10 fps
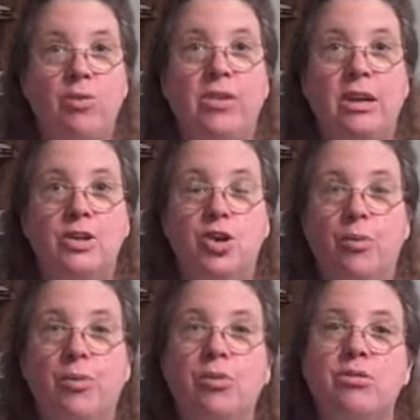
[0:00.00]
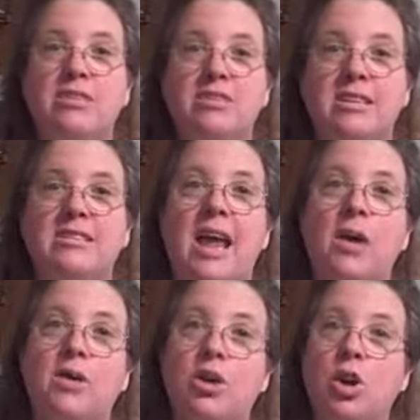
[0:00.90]
or the interpreter to sit
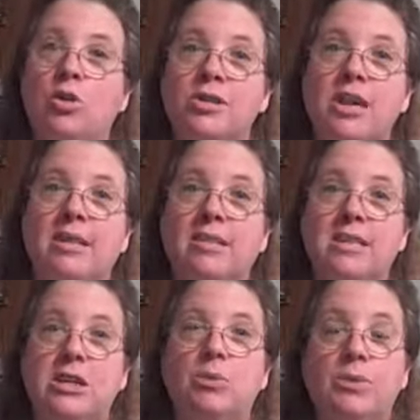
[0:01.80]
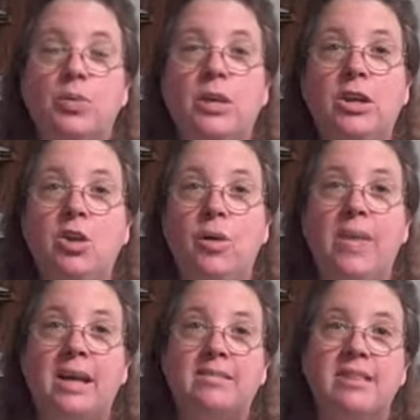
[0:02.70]
down and negotiate the deal between you
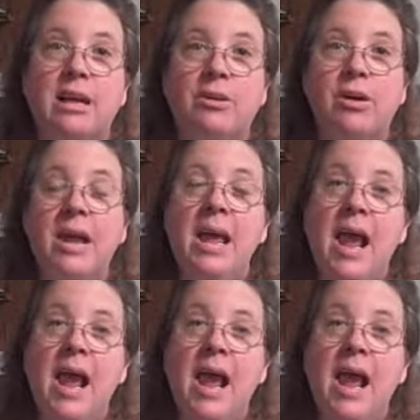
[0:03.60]
and that seller,